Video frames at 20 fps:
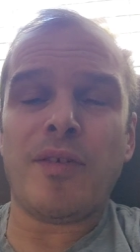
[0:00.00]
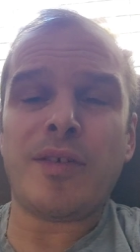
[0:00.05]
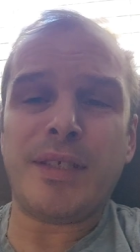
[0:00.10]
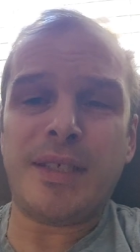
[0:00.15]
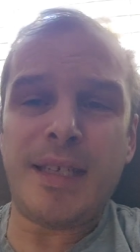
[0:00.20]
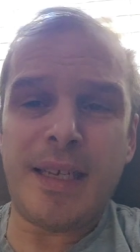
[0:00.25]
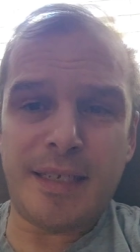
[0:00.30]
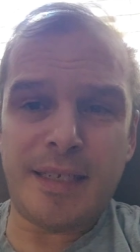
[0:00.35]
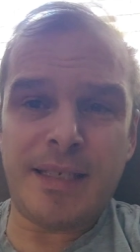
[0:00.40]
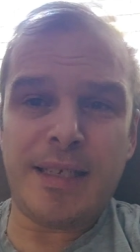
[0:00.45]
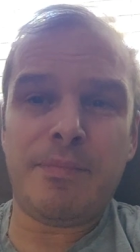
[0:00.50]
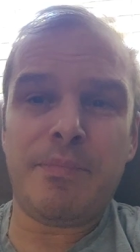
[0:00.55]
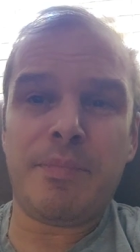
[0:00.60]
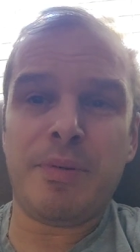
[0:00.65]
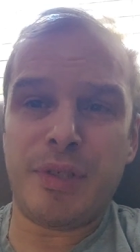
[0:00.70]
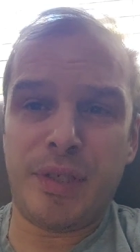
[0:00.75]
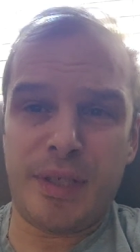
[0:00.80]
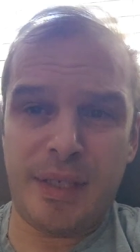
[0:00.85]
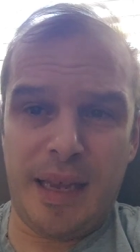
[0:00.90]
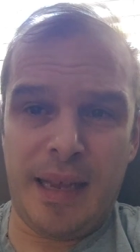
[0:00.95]

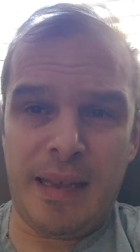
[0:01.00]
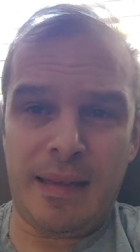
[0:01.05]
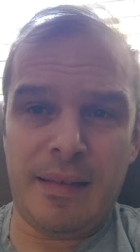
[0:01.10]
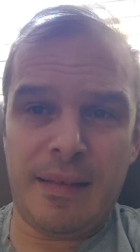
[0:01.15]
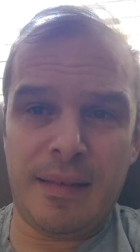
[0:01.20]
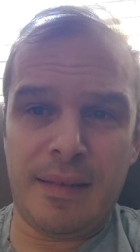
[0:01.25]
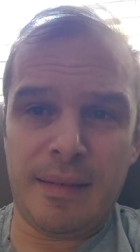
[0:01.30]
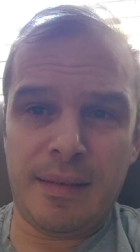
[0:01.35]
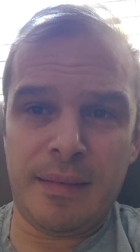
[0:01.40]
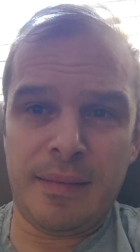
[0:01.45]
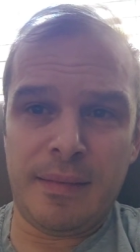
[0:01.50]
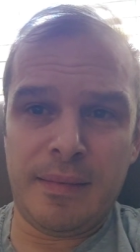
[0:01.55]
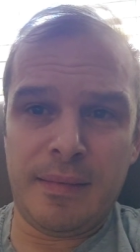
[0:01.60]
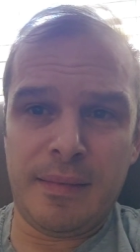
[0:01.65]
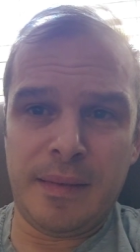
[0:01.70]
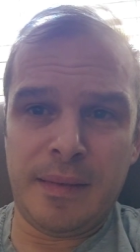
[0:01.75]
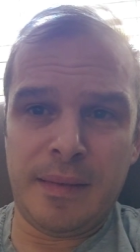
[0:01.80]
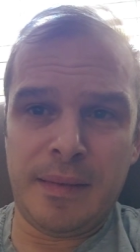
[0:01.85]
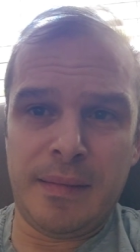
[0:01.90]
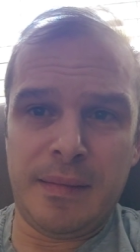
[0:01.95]
60%,
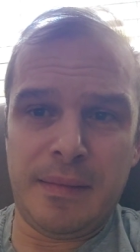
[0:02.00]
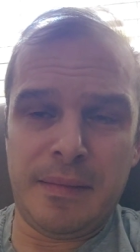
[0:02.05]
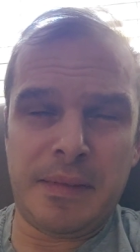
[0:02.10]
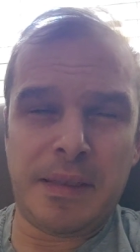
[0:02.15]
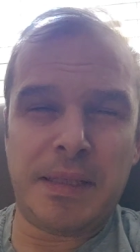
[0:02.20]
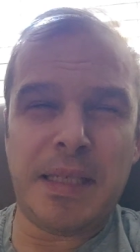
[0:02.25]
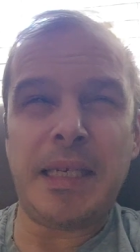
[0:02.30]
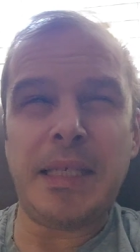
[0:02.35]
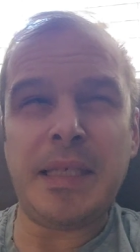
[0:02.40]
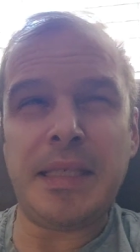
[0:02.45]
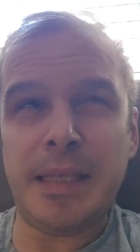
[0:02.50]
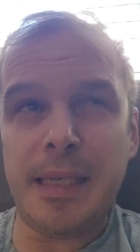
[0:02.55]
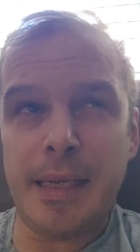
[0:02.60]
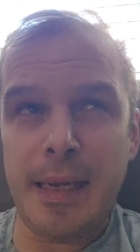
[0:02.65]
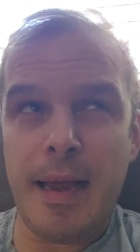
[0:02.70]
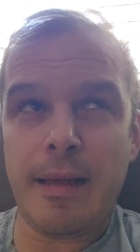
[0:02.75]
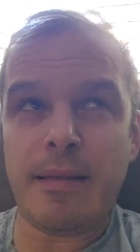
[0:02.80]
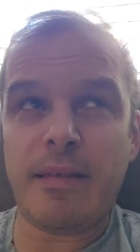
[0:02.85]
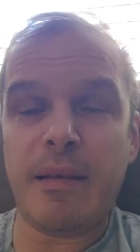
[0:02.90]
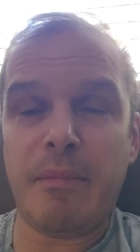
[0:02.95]

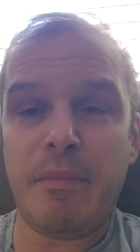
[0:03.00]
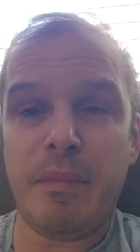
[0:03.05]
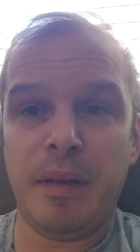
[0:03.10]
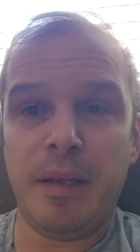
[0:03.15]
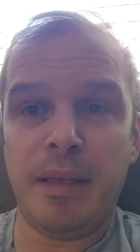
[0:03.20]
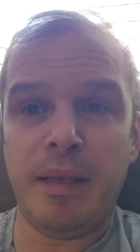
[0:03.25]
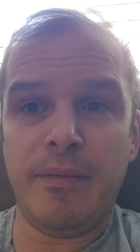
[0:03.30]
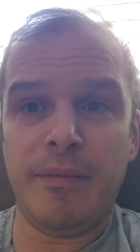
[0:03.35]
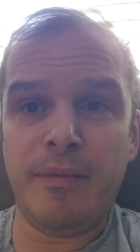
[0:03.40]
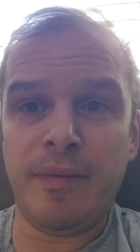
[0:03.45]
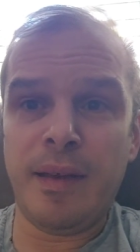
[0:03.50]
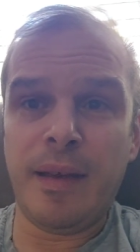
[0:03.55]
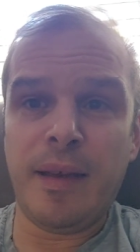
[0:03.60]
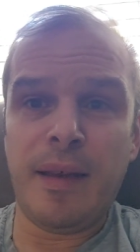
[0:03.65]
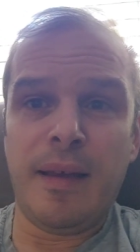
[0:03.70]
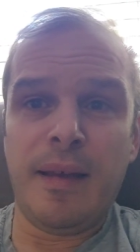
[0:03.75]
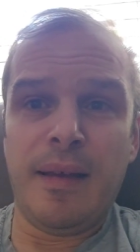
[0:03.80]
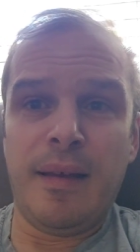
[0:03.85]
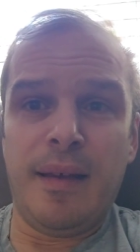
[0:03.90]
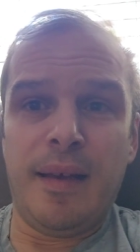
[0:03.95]
68, I believe.
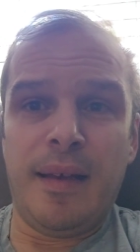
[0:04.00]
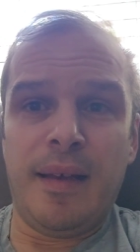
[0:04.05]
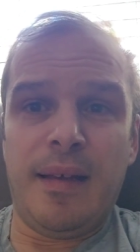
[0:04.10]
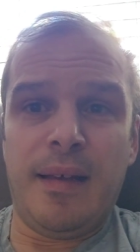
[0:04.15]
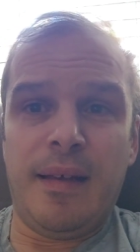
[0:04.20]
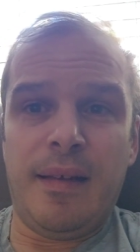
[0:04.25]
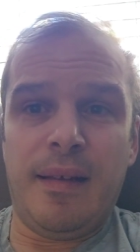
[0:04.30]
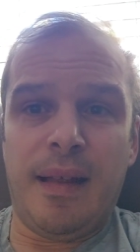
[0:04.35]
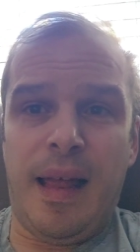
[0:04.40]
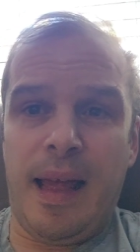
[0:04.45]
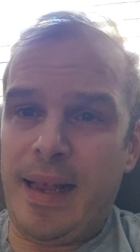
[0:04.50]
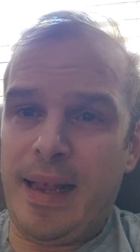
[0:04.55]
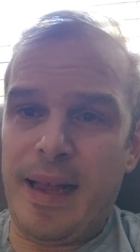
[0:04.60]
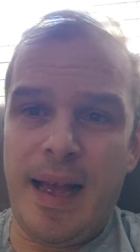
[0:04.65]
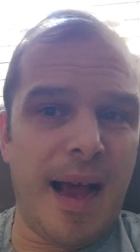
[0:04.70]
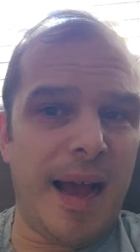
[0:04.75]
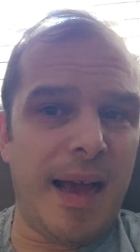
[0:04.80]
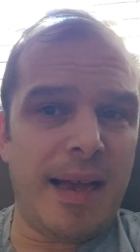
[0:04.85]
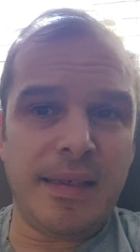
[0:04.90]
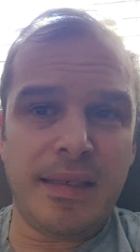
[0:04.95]
Hey
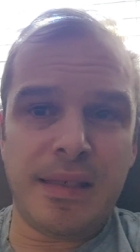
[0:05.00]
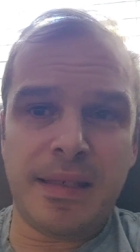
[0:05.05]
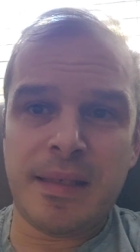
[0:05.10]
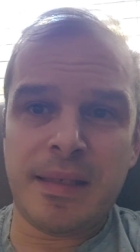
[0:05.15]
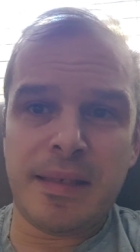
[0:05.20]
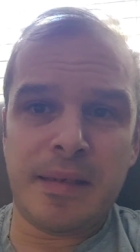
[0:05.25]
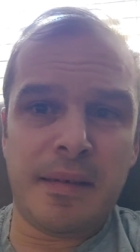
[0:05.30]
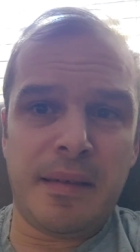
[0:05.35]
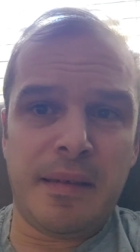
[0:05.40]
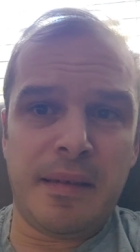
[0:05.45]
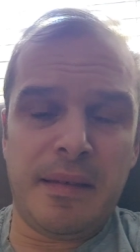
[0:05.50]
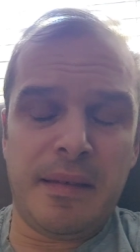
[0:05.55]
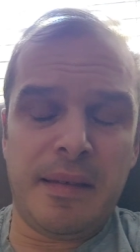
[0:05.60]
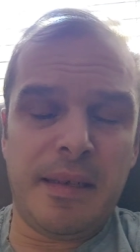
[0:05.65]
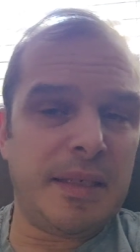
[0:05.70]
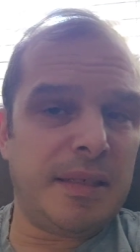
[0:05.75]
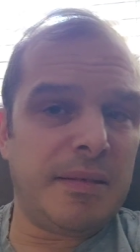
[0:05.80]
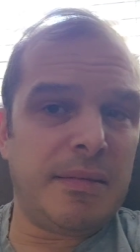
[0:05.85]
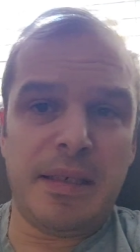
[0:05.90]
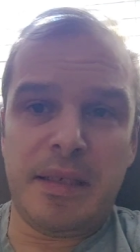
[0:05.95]
guys,
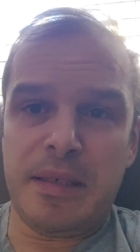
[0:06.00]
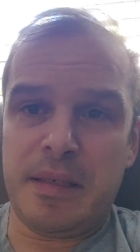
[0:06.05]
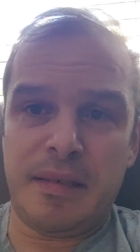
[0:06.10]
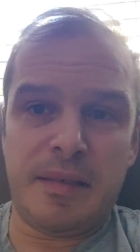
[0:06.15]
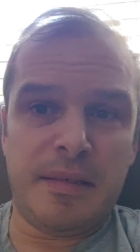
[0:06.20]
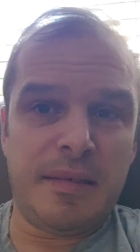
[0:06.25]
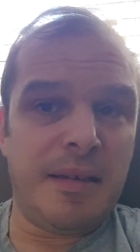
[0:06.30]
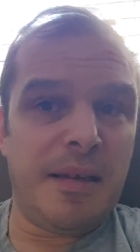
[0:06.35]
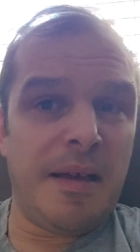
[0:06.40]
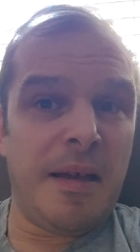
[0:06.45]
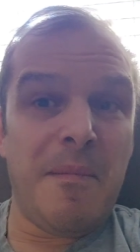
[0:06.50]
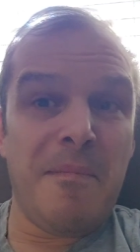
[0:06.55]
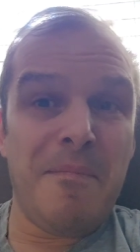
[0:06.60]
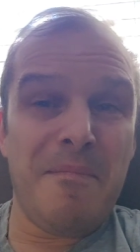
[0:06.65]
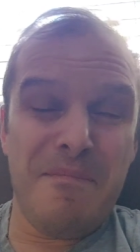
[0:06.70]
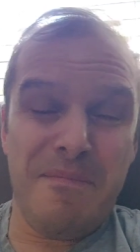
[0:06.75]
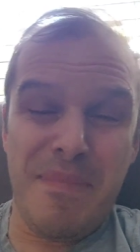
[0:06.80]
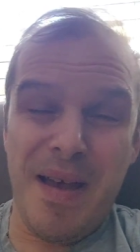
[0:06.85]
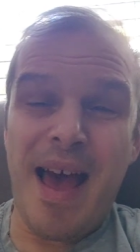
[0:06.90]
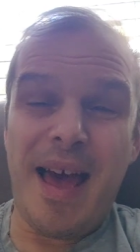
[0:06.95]
this is
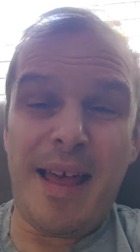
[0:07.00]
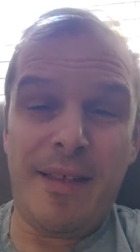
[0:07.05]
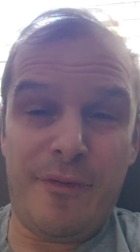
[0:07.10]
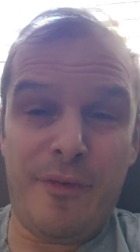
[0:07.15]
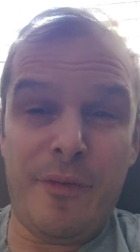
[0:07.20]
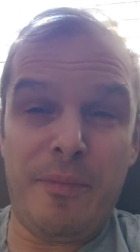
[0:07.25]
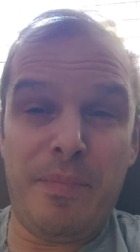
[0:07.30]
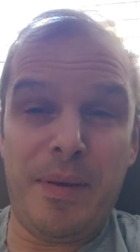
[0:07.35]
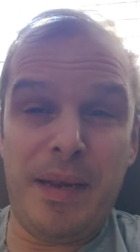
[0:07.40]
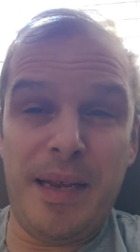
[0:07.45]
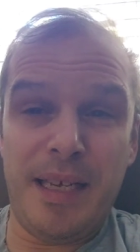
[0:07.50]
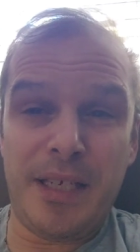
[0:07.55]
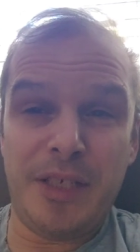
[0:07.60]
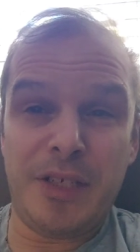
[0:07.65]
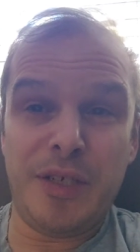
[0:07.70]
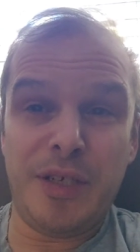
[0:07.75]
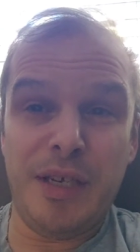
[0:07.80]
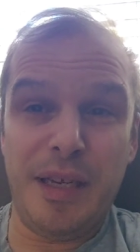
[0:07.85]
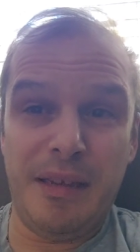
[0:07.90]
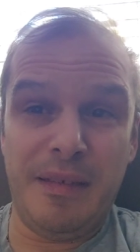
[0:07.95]
bad for
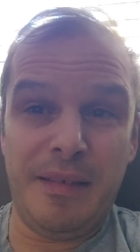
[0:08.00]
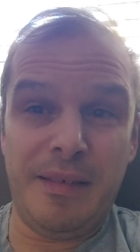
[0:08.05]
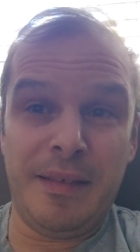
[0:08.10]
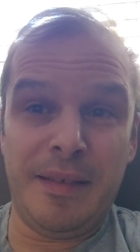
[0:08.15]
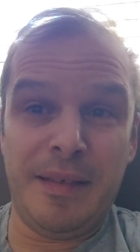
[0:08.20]
PSG.